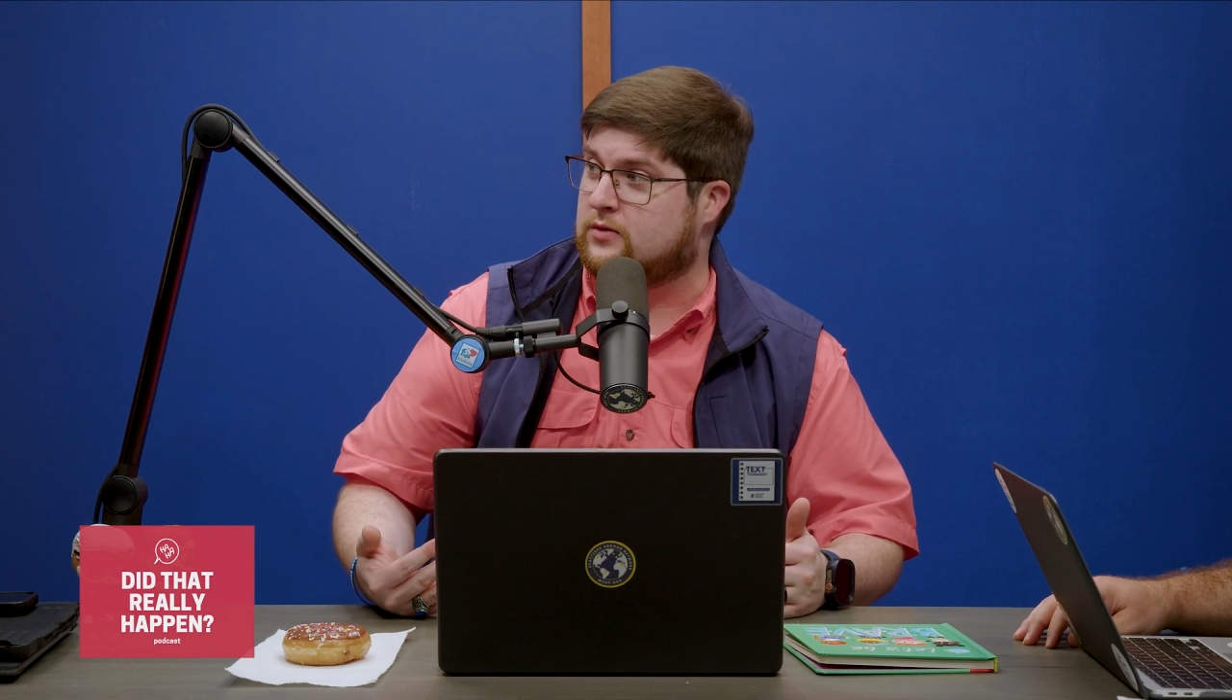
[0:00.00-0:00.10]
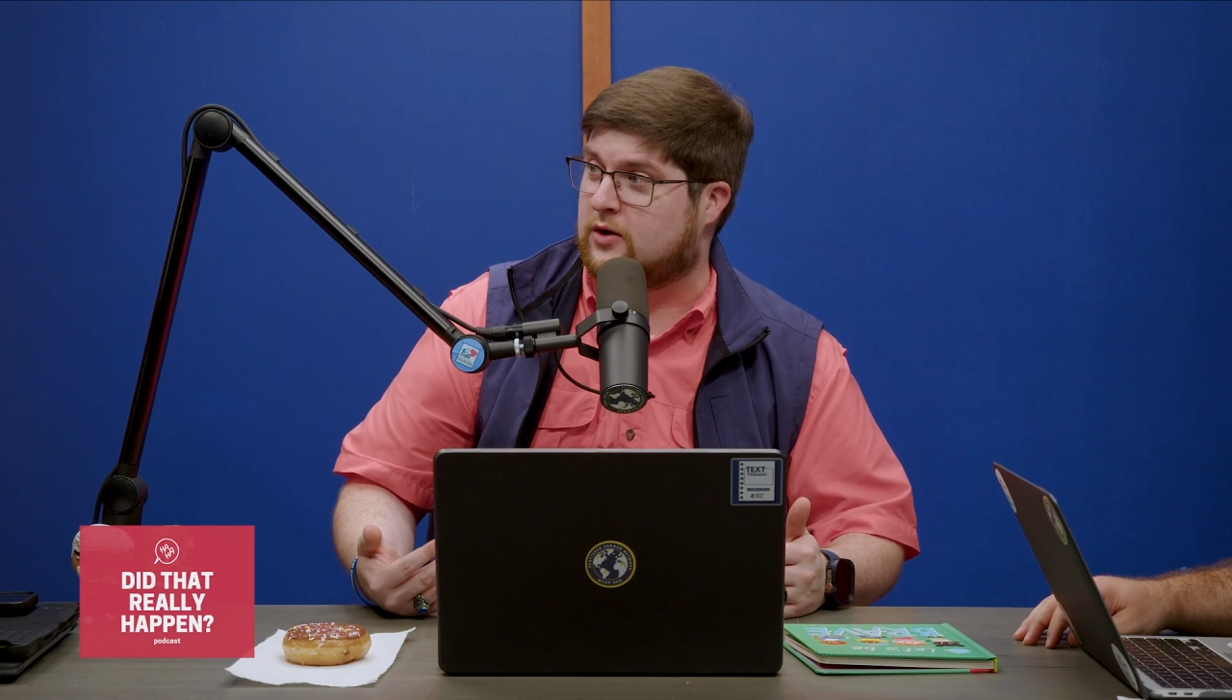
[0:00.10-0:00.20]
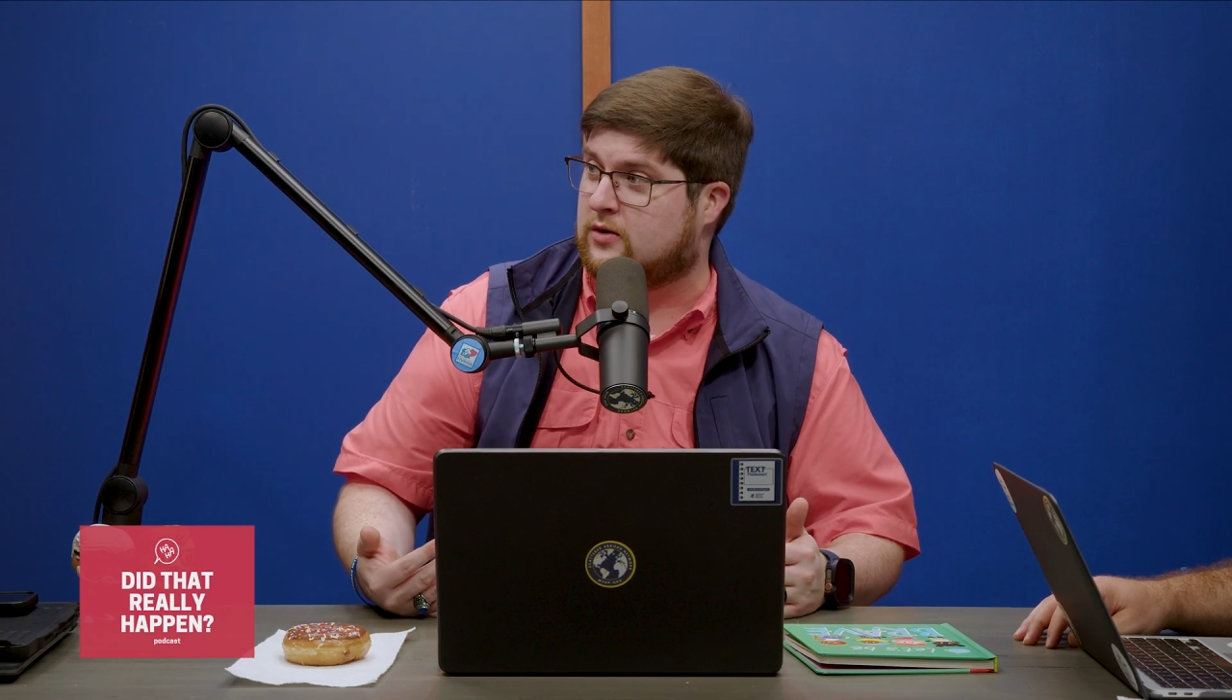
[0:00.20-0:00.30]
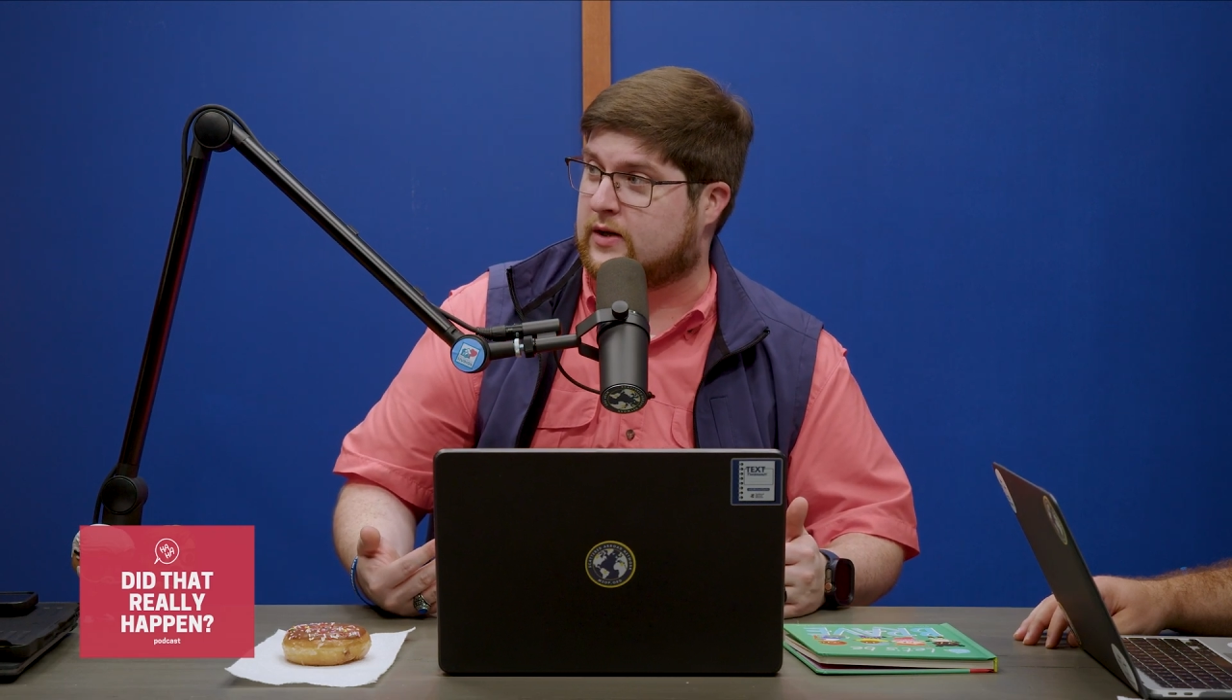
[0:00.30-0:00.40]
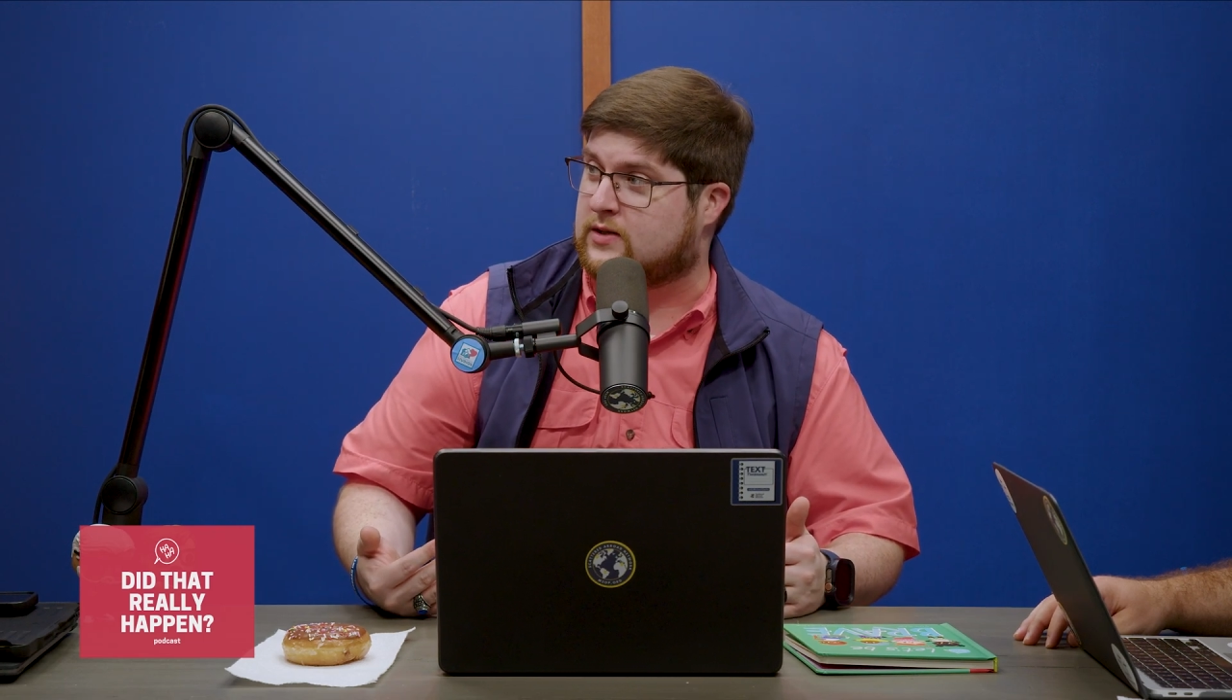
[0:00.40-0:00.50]
you
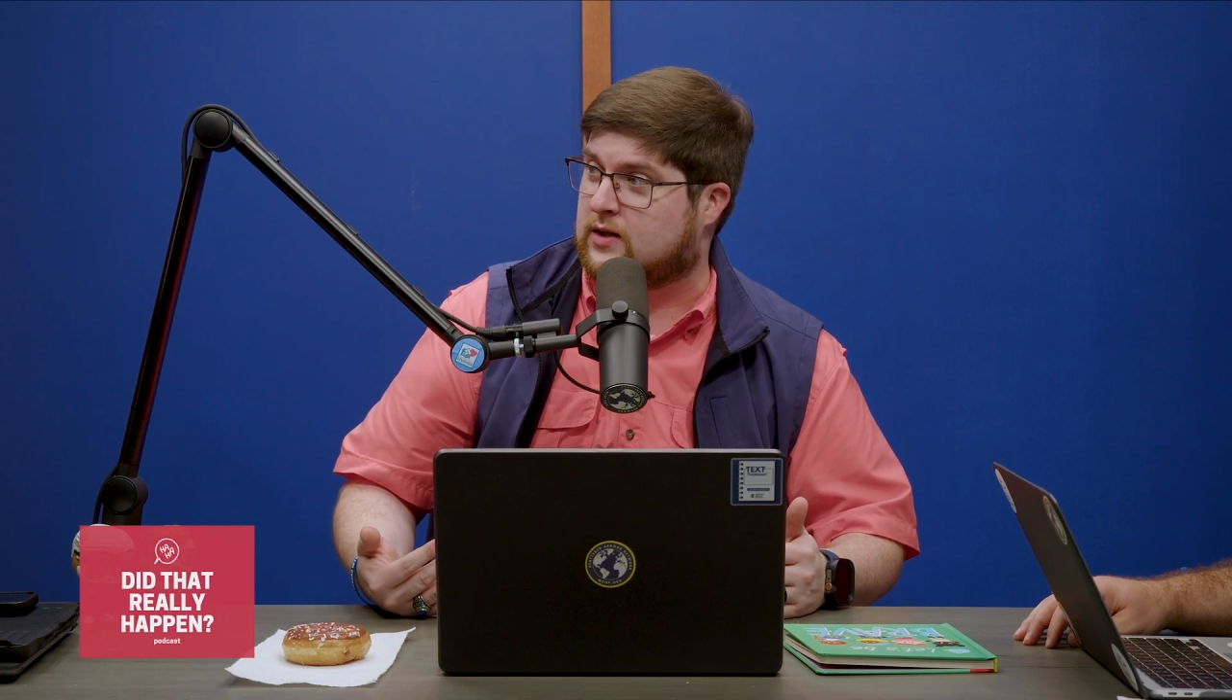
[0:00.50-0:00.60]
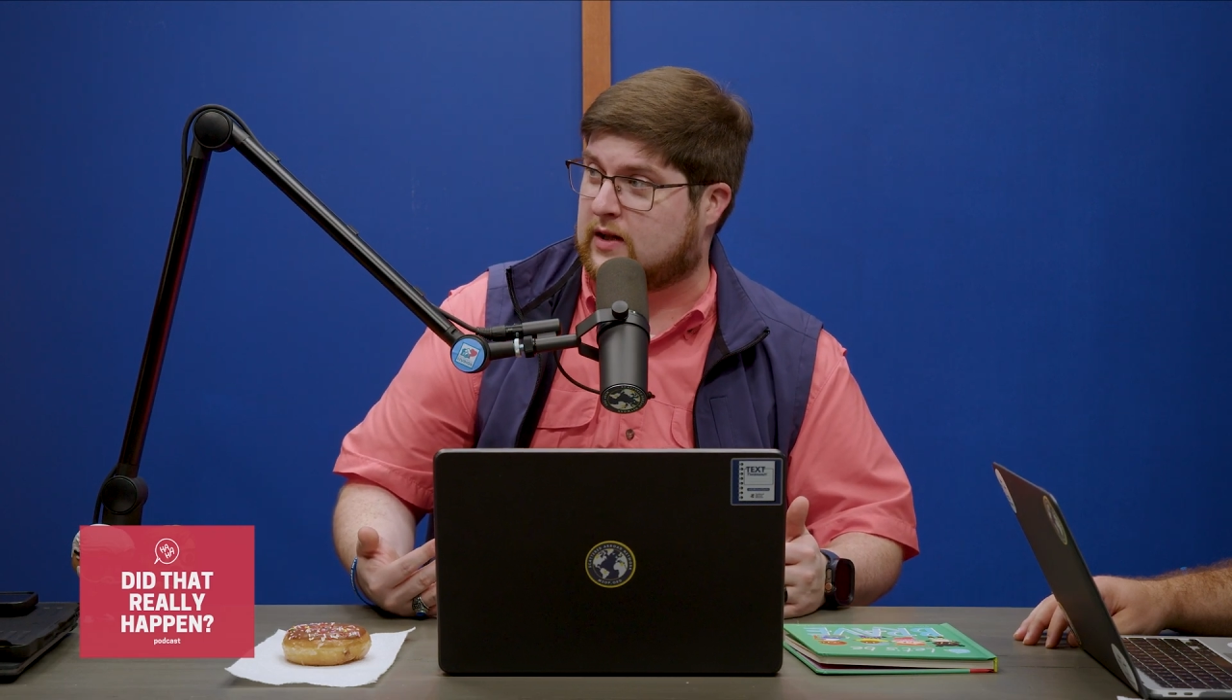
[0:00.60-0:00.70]
don't get to